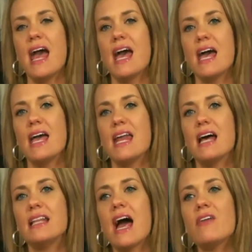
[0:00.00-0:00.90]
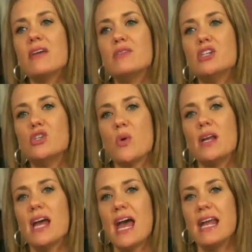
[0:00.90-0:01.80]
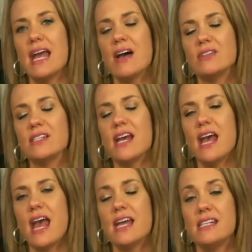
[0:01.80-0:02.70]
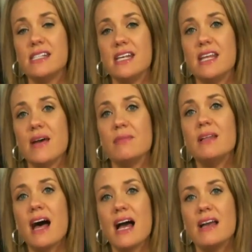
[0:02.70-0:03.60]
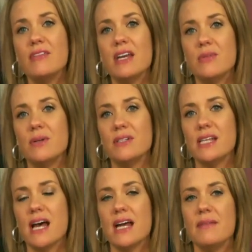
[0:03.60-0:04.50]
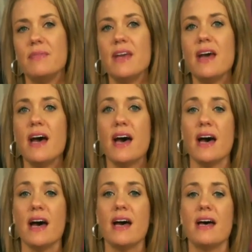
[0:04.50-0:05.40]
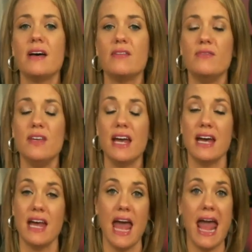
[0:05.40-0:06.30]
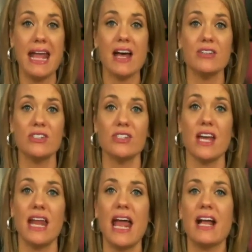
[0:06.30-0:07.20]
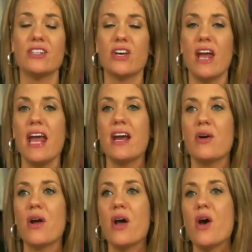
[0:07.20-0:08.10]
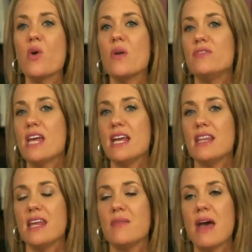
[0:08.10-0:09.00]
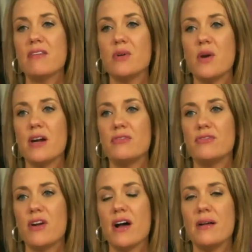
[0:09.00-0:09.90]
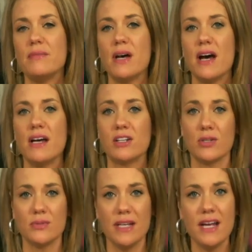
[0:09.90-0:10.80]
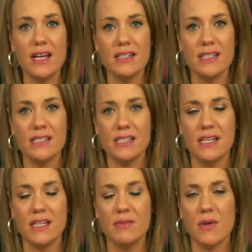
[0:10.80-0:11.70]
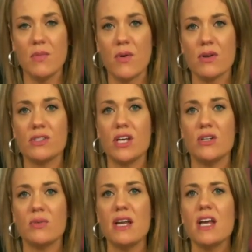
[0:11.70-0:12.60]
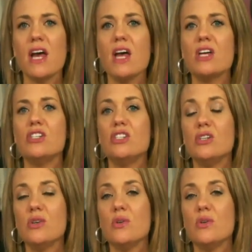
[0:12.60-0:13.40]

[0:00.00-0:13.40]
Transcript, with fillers: and allow them to join a hangout and see them live in real time. Uh, via Hangouts and Hangouts on Air, we've taken them everywhere from uh, Korea to see memorials in Korea to